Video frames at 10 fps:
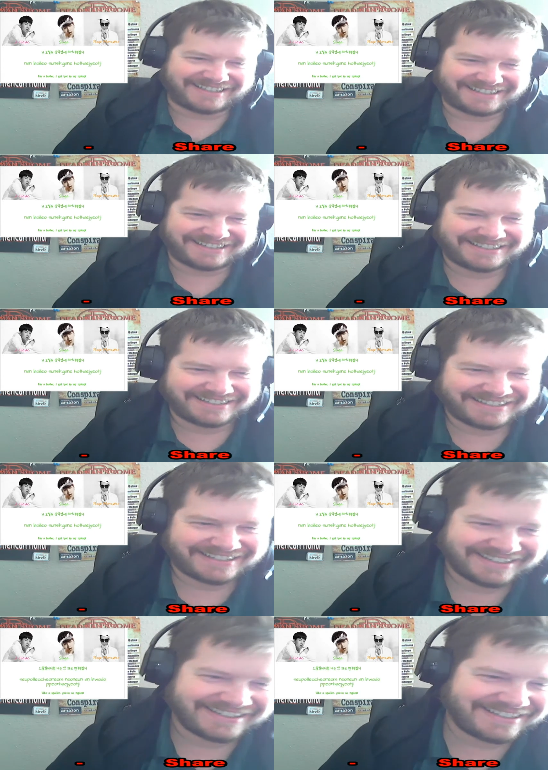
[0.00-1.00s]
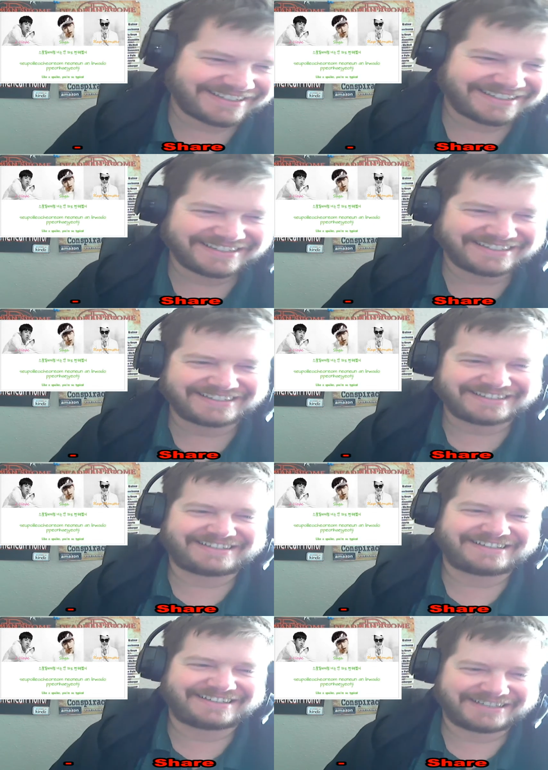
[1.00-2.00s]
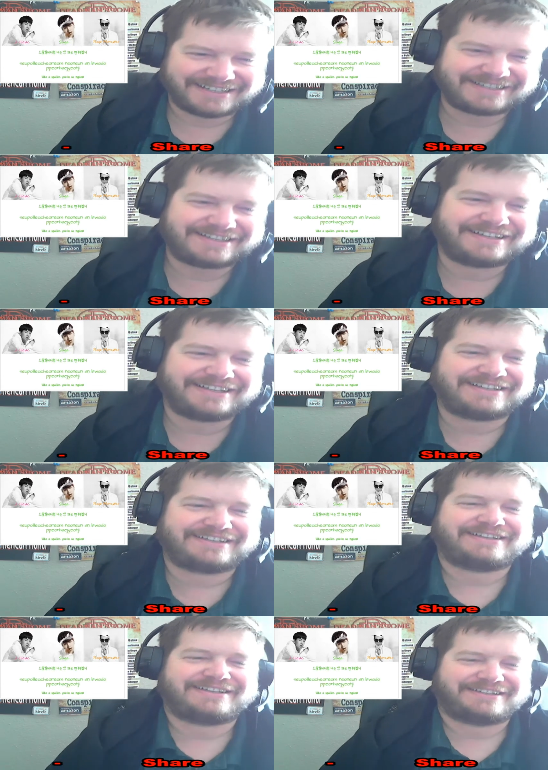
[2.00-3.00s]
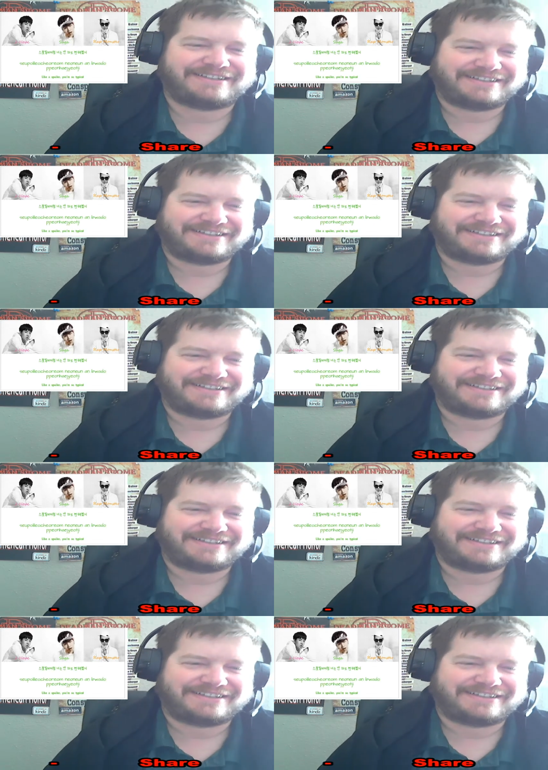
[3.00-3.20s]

Nobody speaks.